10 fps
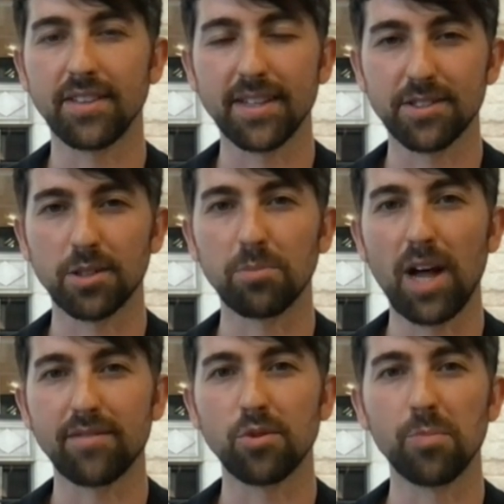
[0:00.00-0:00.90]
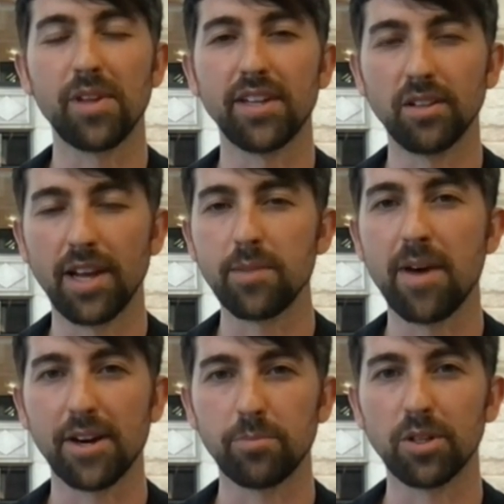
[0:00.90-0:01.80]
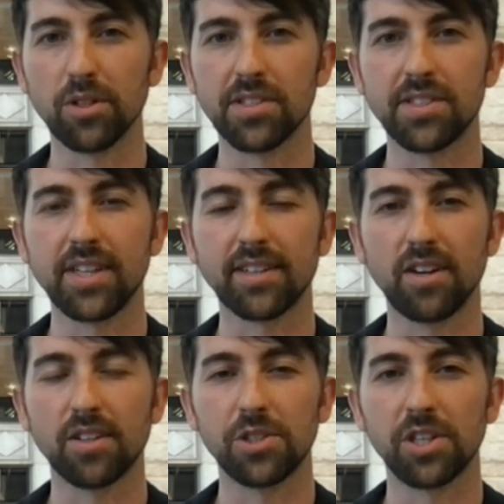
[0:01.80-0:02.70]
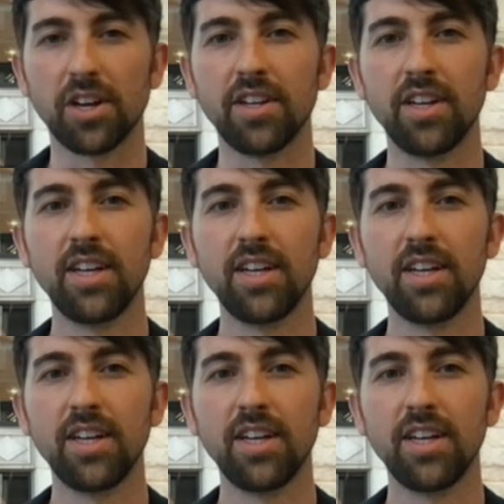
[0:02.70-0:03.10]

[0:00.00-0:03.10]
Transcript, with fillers: And that's the platform that Lightmatter builds its technology on.